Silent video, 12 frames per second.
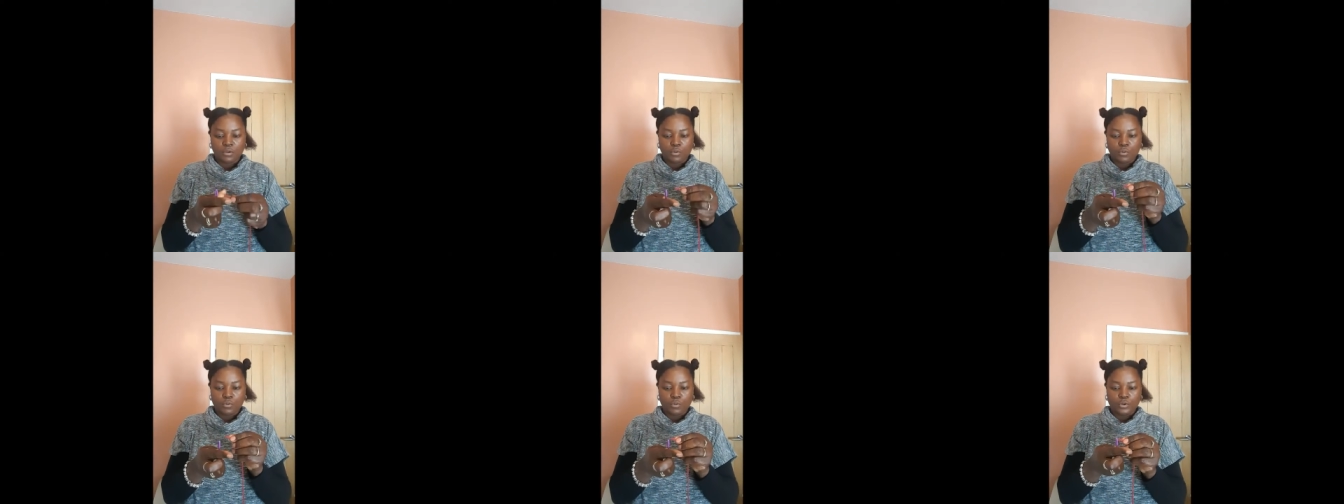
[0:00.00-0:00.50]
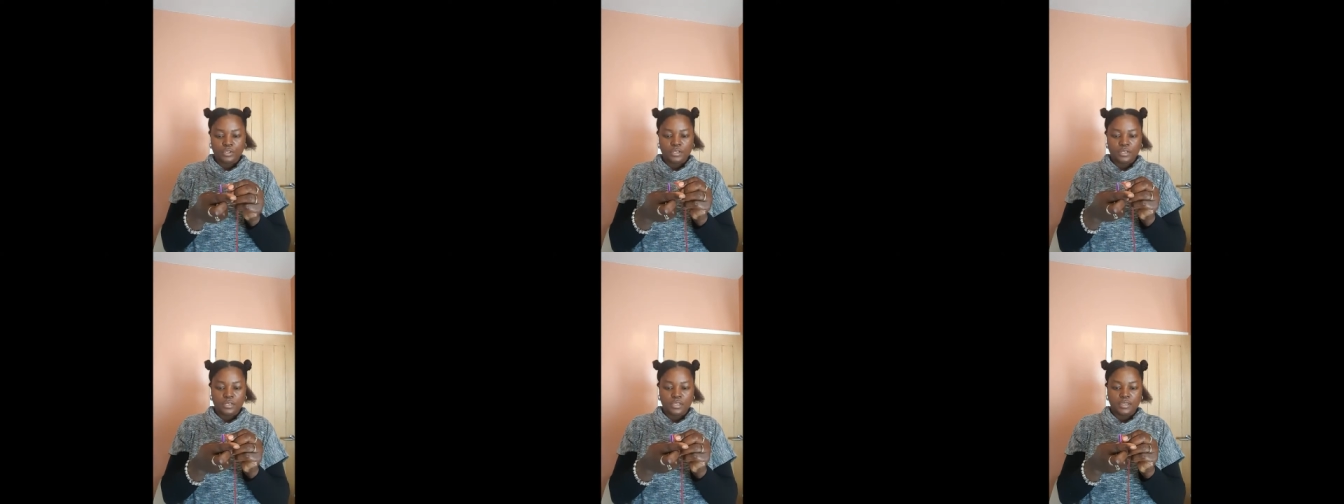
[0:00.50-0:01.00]
wool
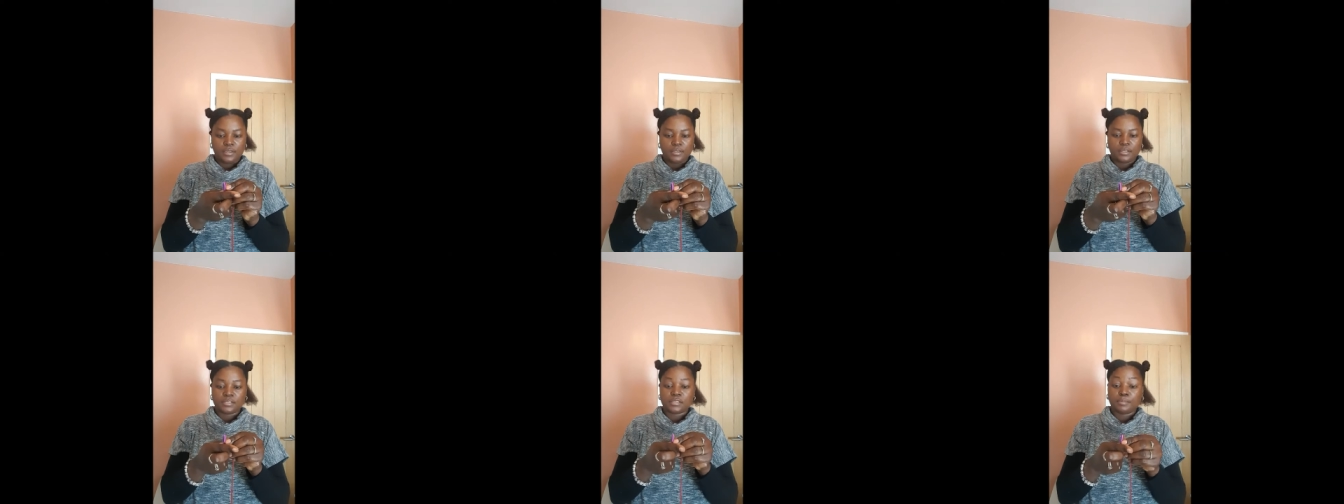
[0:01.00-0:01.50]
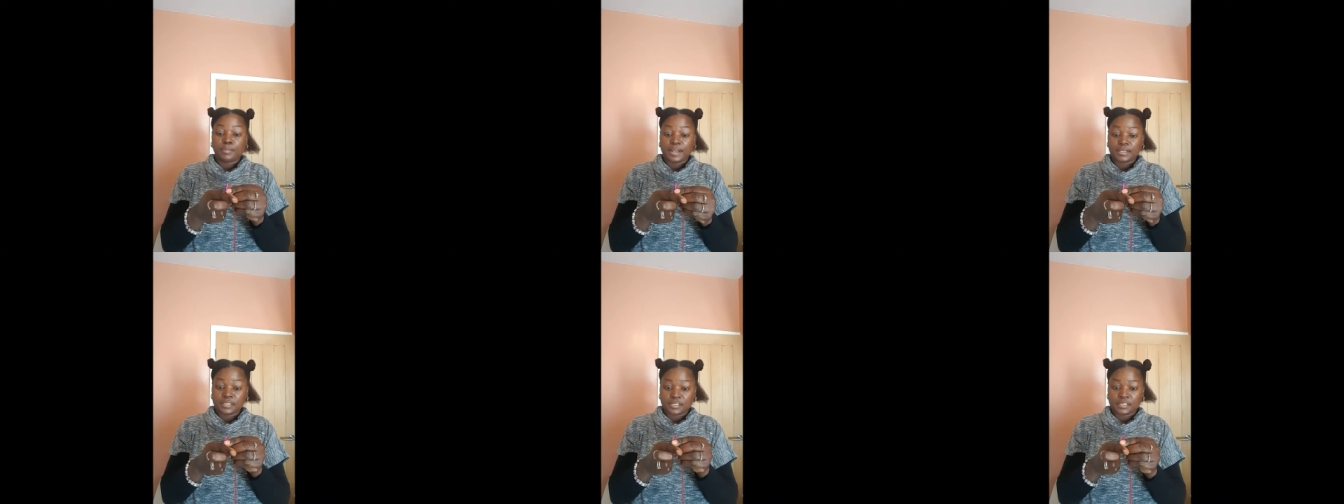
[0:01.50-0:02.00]
in there it's a
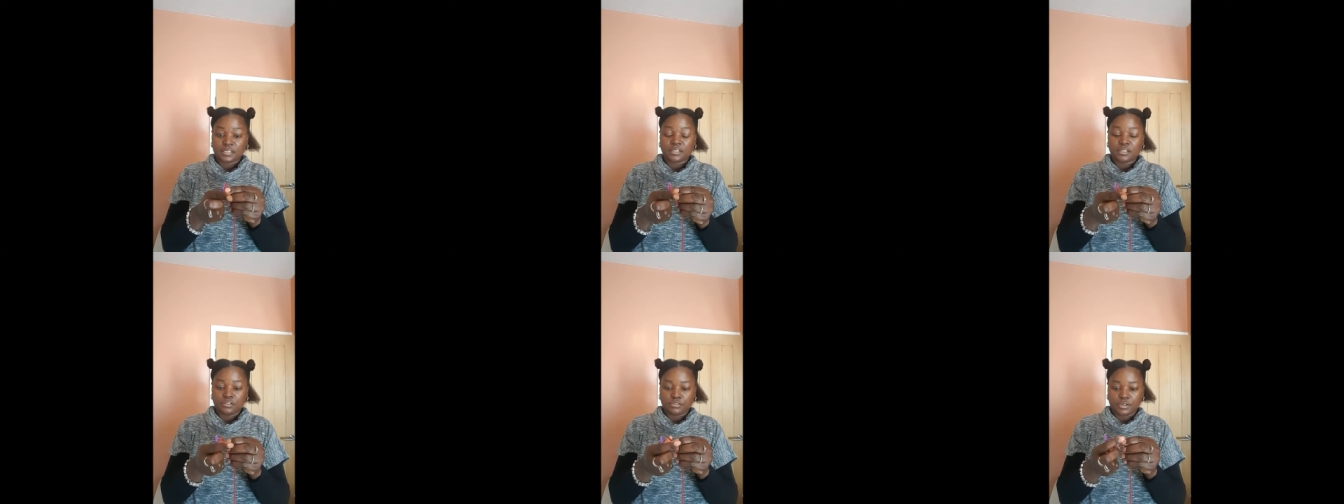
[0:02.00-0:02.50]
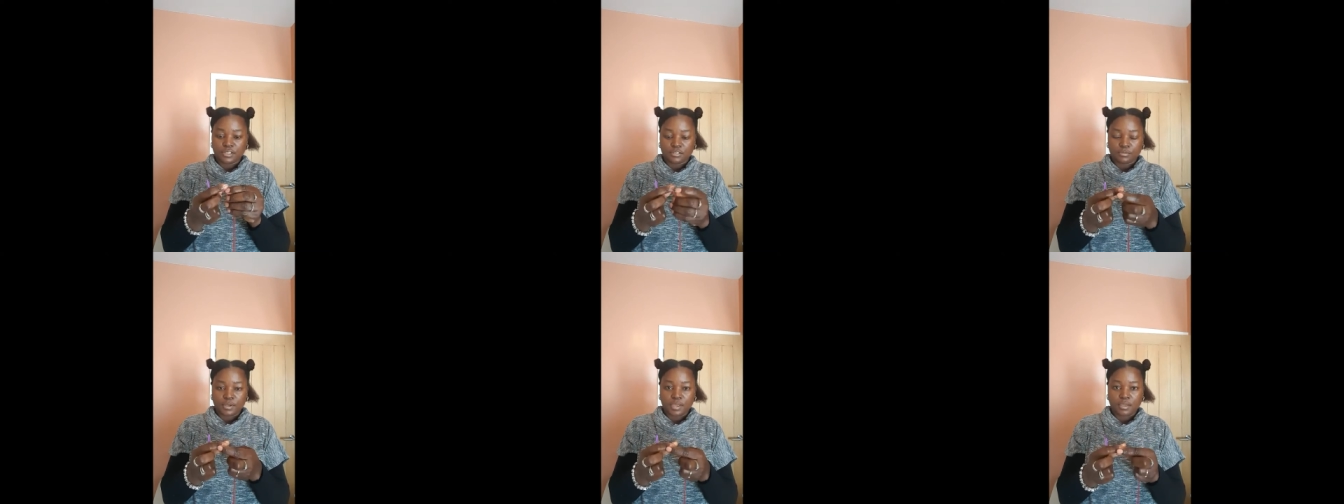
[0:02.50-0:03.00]
plastic needle as
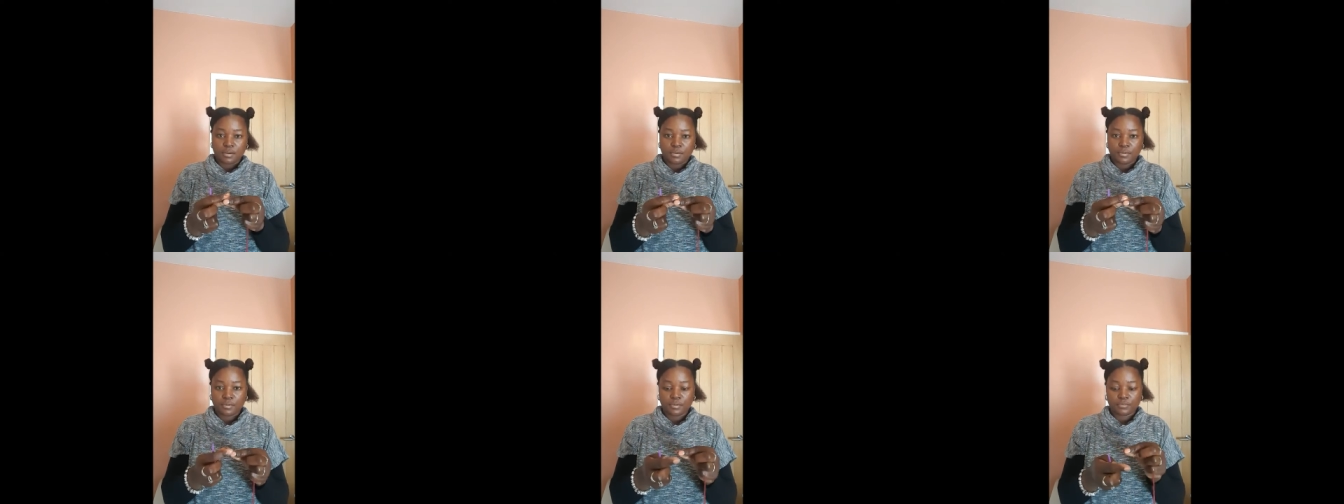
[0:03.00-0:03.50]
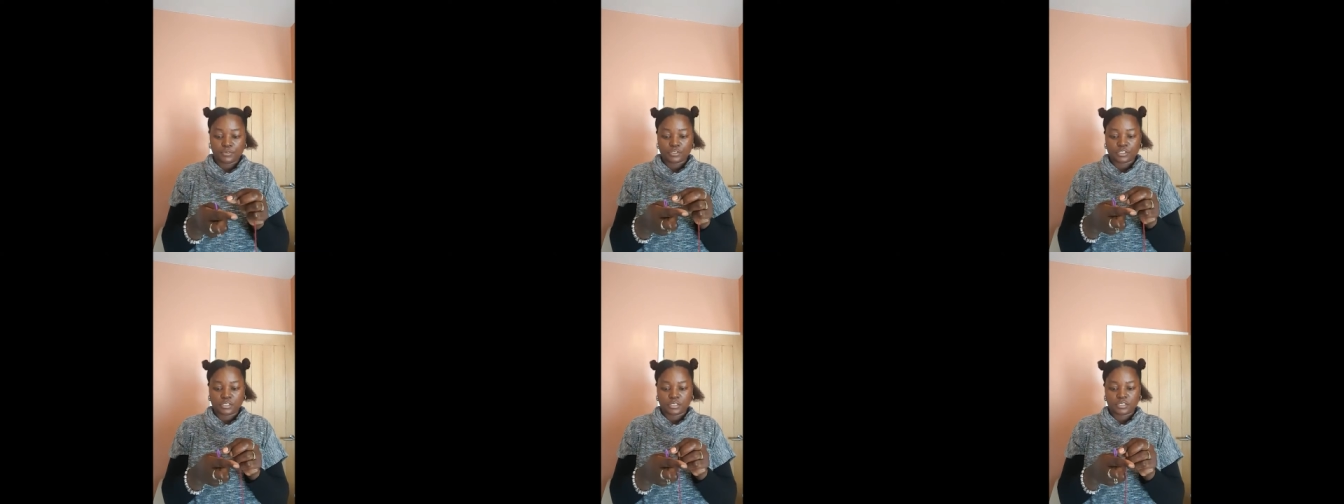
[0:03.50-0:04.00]
well for
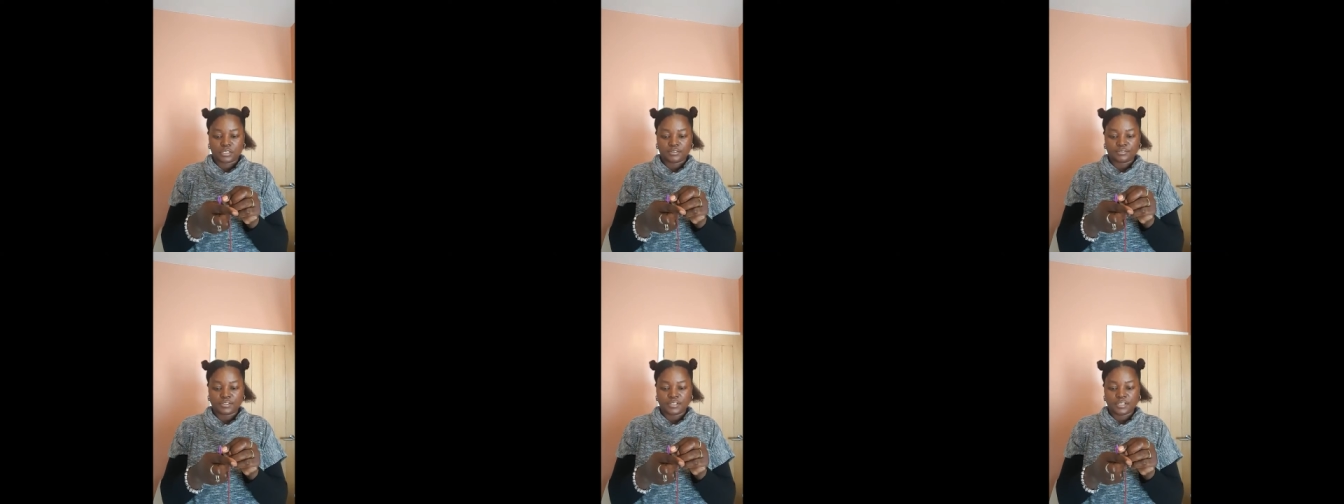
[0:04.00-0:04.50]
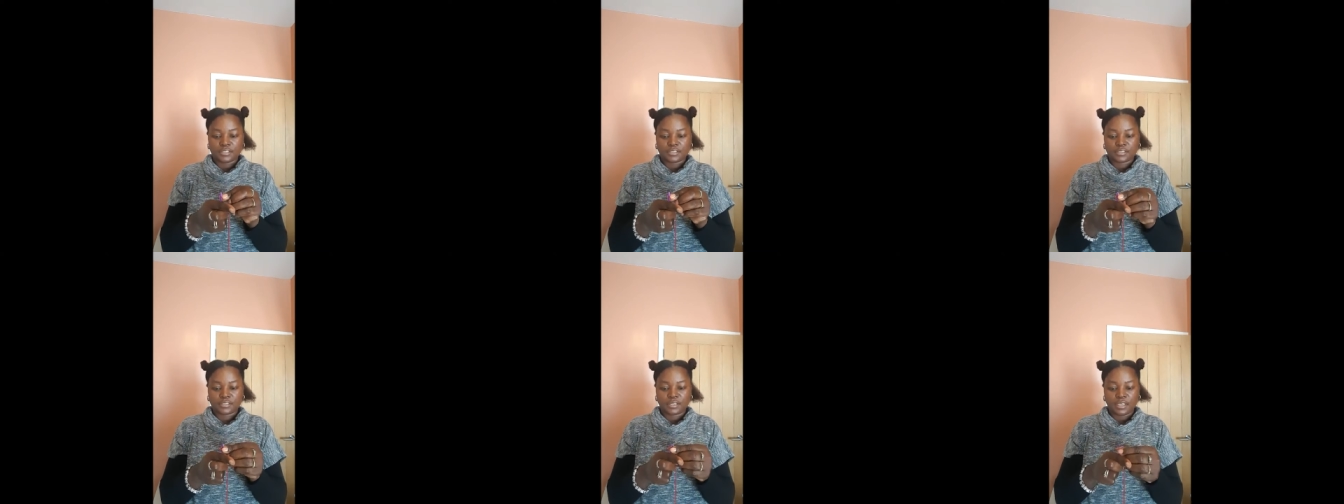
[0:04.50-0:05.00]

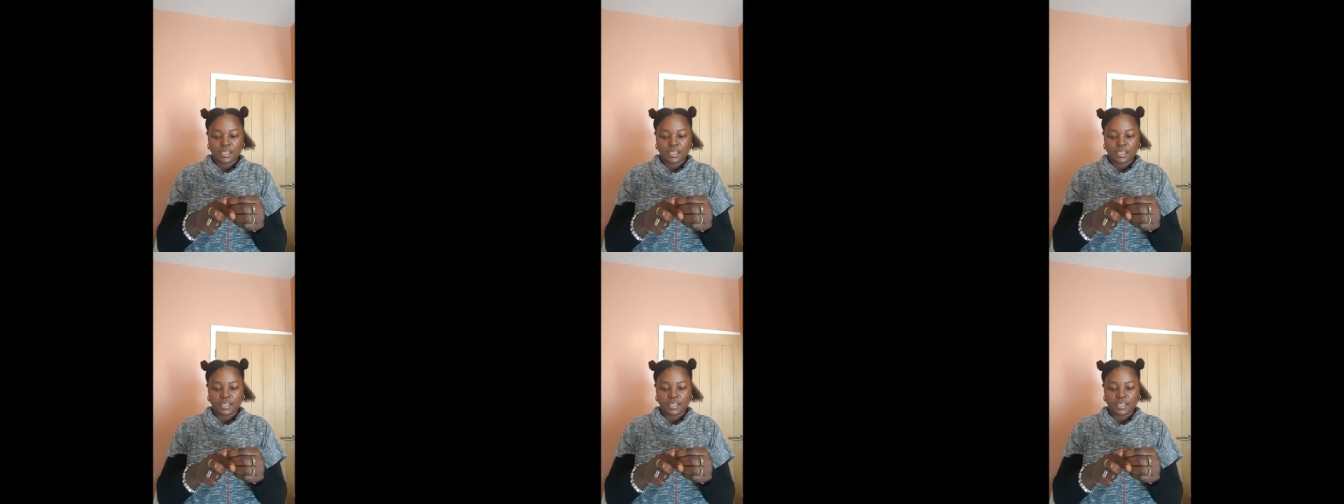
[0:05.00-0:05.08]
safeness